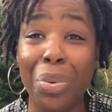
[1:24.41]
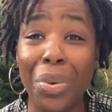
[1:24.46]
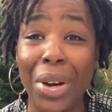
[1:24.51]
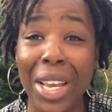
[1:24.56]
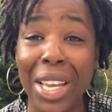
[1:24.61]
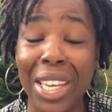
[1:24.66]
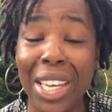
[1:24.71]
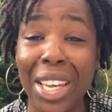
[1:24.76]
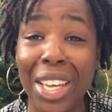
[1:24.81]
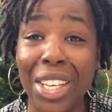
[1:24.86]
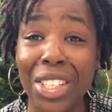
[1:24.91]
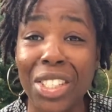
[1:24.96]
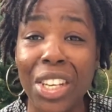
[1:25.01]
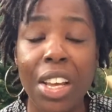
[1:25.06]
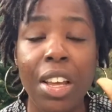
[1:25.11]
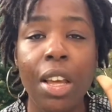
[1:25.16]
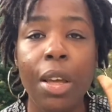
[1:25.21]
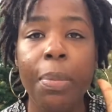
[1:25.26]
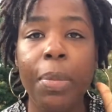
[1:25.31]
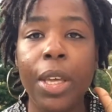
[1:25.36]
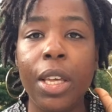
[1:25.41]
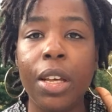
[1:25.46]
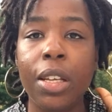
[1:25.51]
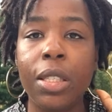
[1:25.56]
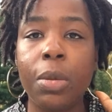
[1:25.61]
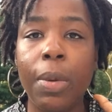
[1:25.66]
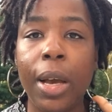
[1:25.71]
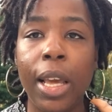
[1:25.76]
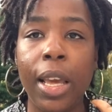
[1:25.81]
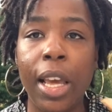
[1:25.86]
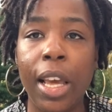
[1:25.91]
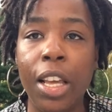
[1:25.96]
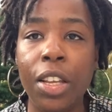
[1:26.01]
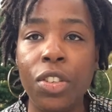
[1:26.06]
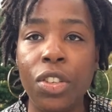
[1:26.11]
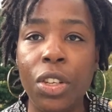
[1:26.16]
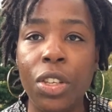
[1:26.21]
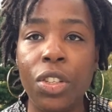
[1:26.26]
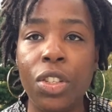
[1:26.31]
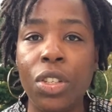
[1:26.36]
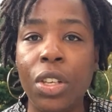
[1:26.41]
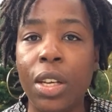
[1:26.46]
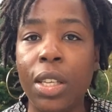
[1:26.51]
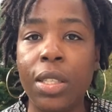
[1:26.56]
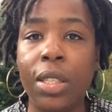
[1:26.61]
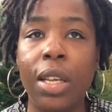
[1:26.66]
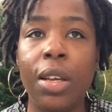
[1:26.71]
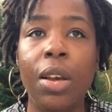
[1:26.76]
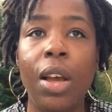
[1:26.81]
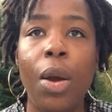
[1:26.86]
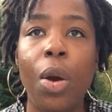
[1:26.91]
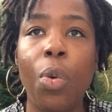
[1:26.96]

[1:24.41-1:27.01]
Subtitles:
breakage because my edges just